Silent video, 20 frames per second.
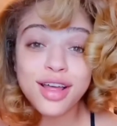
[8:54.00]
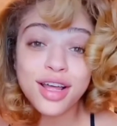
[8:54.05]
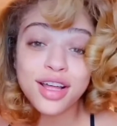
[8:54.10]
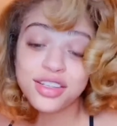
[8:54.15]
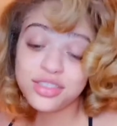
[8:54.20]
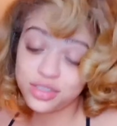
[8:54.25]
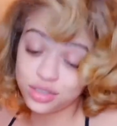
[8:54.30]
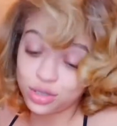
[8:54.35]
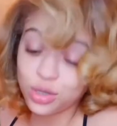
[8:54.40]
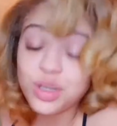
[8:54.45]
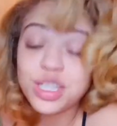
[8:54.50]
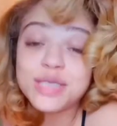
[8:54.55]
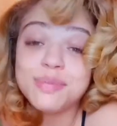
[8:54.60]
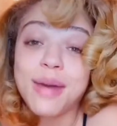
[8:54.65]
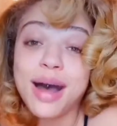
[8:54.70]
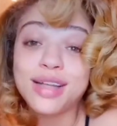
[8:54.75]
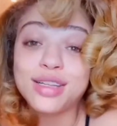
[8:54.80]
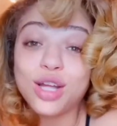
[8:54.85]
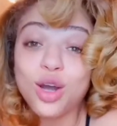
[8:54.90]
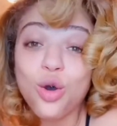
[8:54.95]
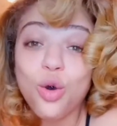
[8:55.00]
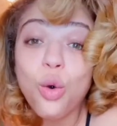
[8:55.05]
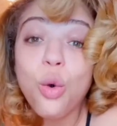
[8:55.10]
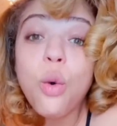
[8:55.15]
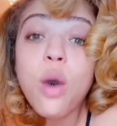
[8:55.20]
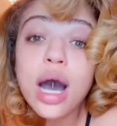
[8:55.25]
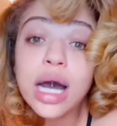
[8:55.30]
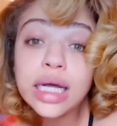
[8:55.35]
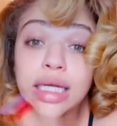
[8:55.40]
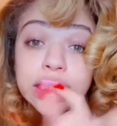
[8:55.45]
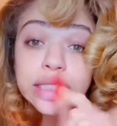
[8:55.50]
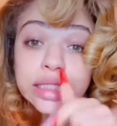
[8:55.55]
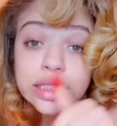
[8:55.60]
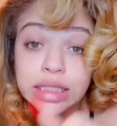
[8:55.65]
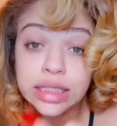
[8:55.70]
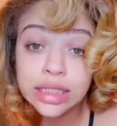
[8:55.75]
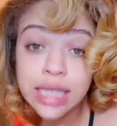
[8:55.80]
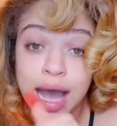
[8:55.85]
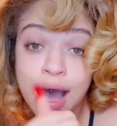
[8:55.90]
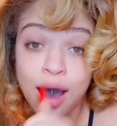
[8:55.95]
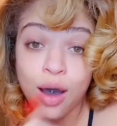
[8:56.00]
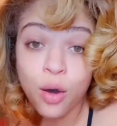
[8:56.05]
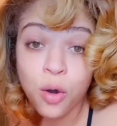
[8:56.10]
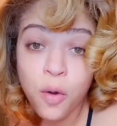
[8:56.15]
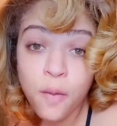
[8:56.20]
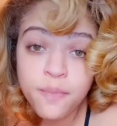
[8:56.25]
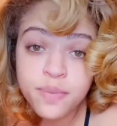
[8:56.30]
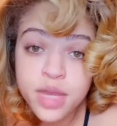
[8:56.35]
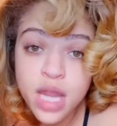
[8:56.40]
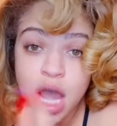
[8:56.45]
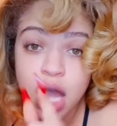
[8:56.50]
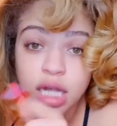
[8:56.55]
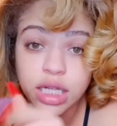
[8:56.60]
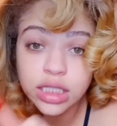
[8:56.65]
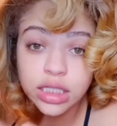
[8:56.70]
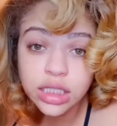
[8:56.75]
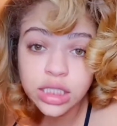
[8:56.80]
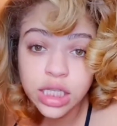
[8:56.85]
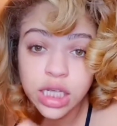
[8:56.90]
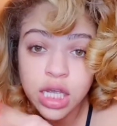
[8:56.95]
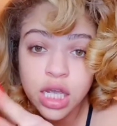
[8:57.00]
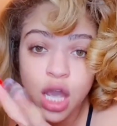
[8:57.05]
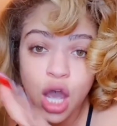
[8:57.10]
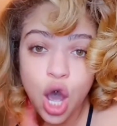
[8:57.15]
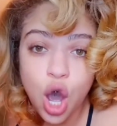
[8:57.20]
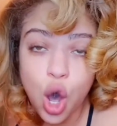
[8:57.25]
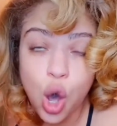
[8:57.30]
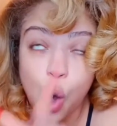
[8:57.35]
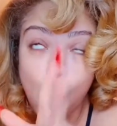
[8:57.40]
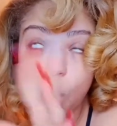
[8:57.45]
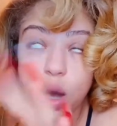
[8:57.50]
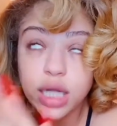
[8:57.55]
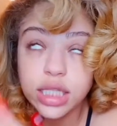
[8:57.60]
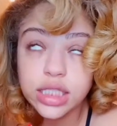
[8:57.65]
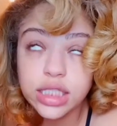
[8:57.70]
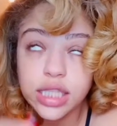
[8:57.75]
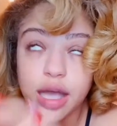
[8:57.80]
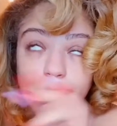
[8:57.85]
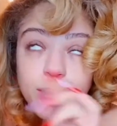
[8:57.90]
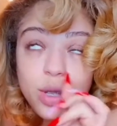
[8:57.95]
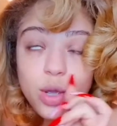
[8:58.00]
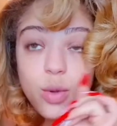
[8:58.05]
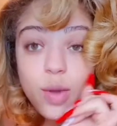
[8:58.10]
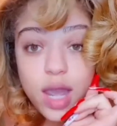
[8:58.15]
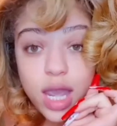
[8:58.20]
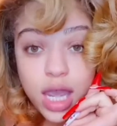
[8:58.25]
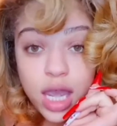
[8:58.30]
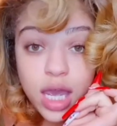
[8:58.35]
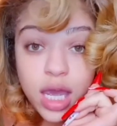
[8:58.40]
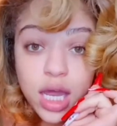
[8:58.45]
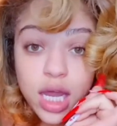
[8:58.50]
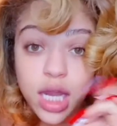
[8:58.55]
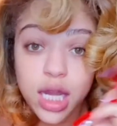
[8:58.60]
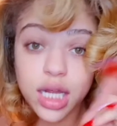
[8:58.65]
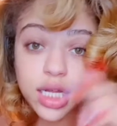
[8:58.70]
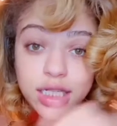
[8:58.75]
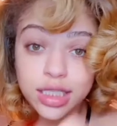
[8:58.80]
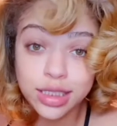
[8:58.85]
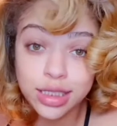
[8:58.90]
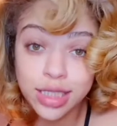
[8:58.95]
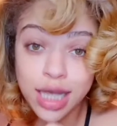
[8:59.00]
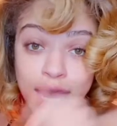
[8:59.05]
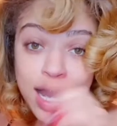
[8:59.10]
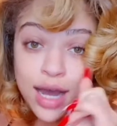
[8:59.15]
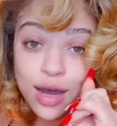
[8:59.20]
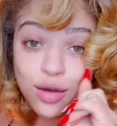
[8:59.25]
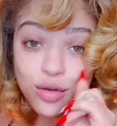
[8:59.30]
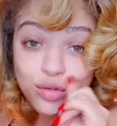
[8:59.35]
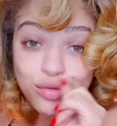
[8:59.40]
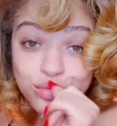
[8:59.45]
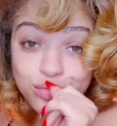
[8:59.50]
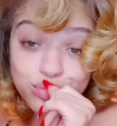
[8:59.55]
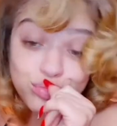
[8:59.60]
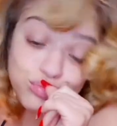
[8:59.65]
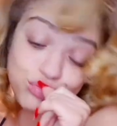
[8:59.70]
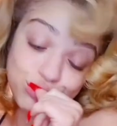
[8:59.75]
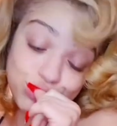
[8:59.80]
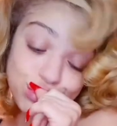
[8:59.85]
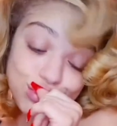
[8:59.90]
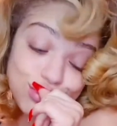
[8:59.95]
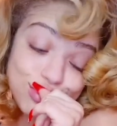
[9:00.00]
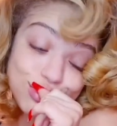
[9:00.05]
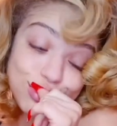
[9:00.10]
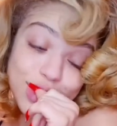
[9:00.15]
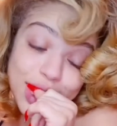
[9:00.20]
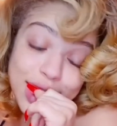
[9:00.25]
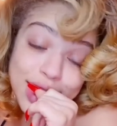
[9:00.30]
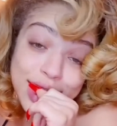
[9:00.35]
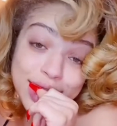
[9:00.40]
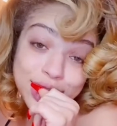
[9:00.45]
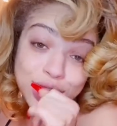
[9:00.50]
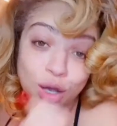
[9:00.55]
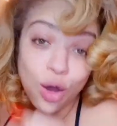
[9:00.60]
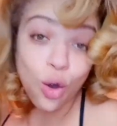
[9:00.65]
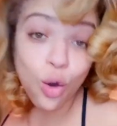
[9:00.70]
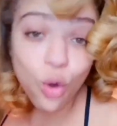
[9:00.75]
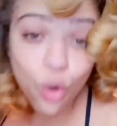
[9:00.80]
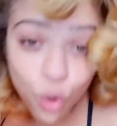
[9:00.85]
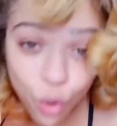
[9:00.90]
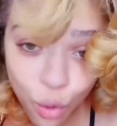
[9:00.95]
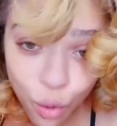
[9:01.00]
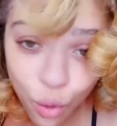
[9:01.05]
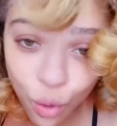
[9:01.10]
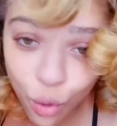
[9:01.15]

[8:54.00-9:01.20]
So it's about to go down. D-O-W-N down. And that's on who?